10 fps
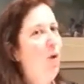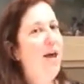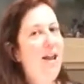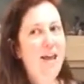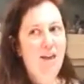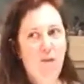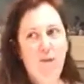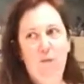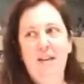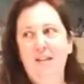what
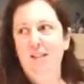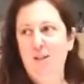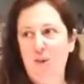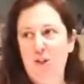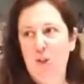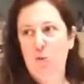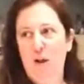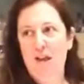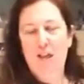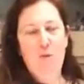if we can switch the
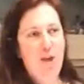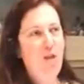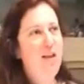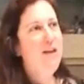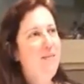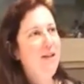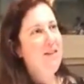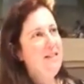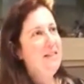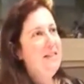way that we think about
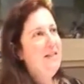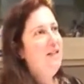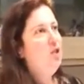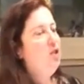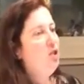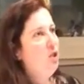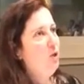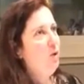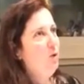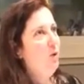these things
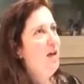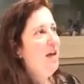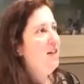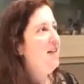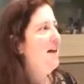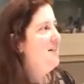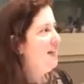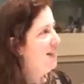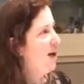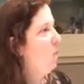to the
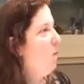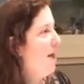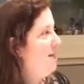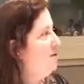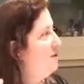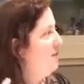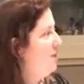idea that when those